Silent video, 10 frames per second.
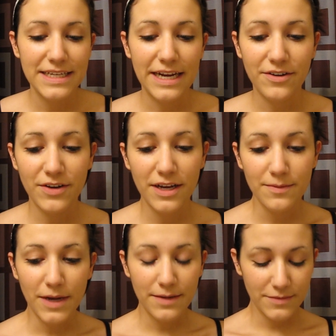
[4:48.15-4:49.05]
Now,
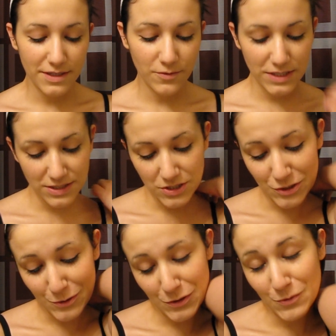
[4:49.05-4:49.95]
I'm going to
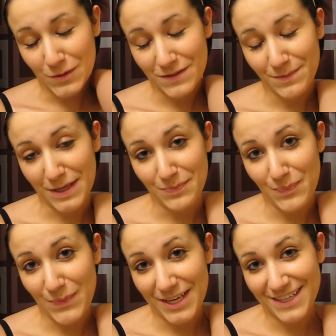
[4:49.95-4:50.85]
show you one of my
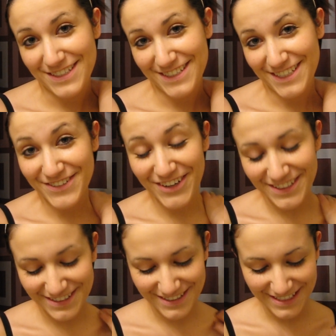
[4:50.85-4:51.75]
biggest secrets.